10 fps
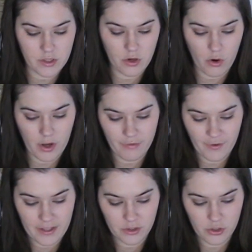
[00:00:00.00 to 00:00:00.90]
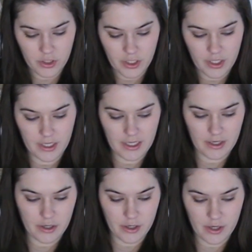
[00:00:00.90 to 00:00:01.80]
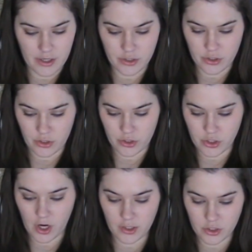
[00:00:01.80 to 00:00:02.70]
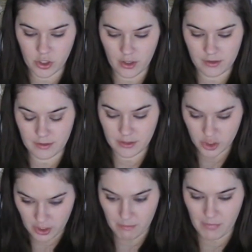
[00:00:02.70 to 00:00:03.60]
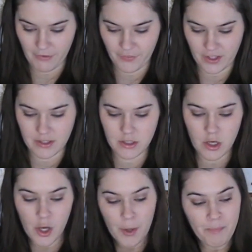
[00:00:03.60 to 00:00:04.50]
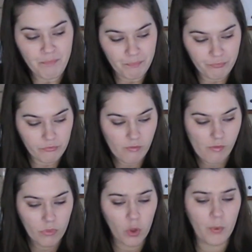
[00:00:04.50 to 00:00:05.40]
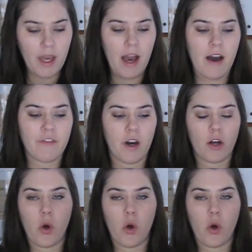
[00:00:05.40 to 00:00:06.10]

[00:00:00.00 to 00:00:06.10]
So if I look here under her chocolate chip muffins, we have a